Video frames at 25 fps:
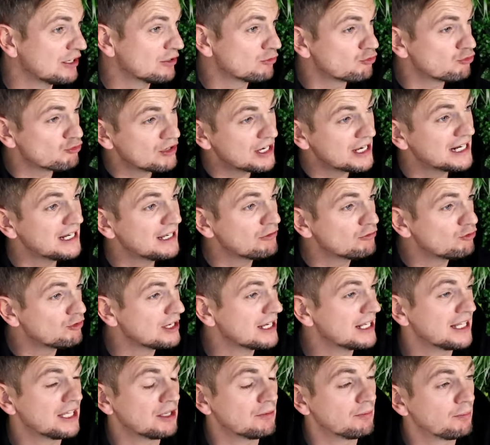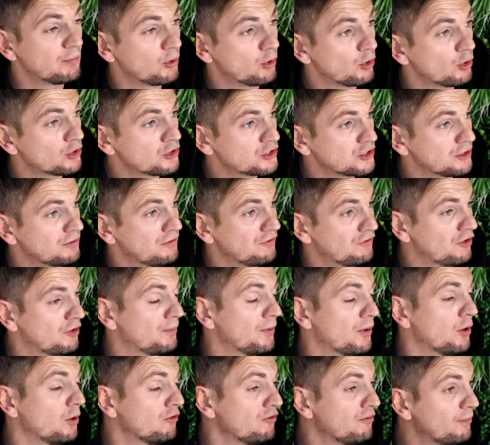is really, really important for
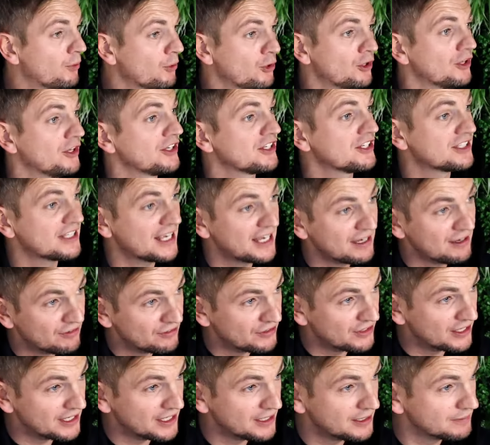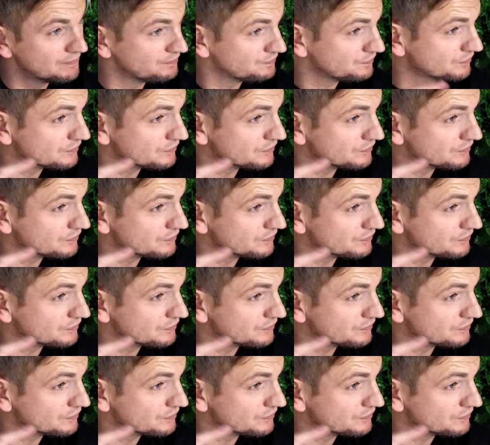both boiler safety,